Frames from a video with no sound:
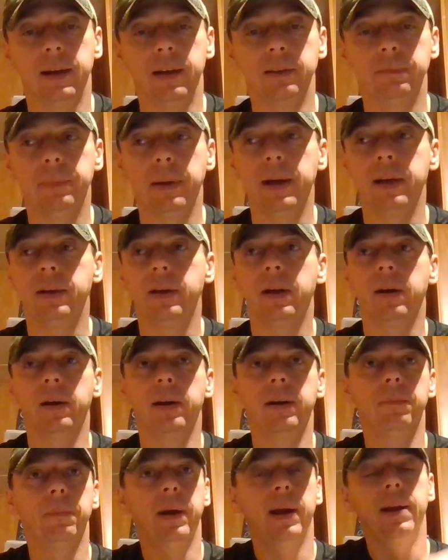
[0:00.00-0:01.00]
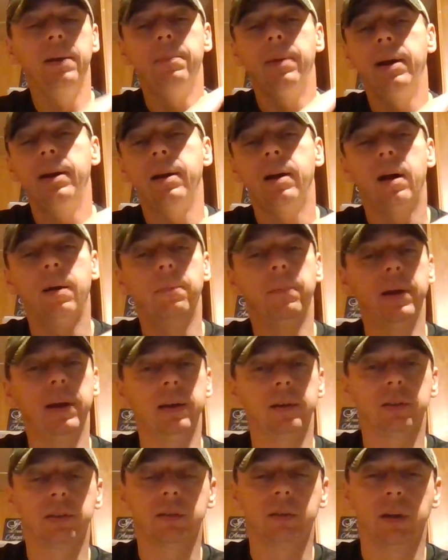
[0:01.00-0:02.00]
His bedding area may not be
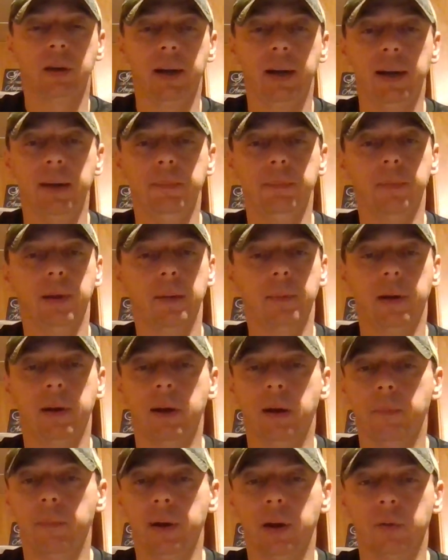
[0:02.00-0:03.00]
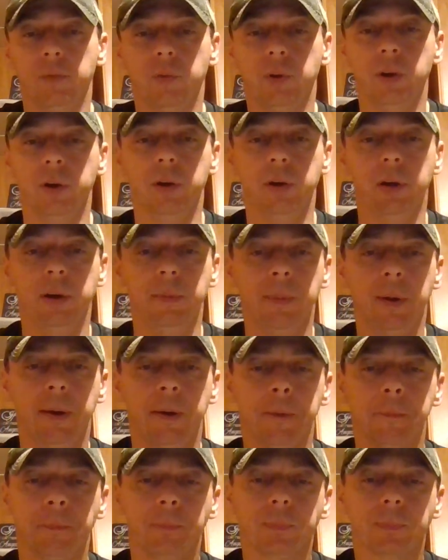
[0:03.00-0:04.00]
a scrape, it may not be a rub,
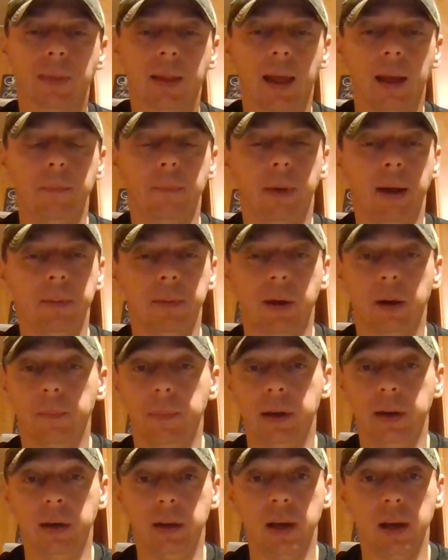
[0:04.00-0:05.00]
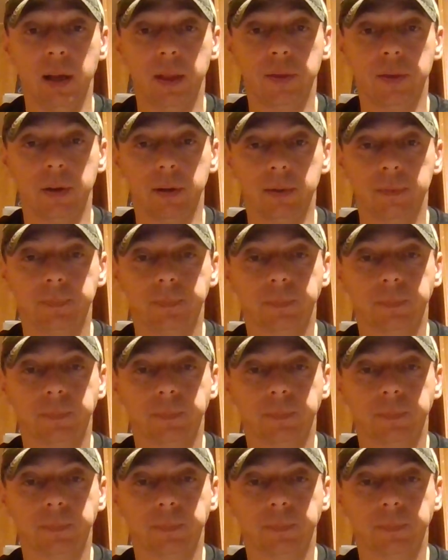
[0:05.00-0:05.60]
may not be nothing,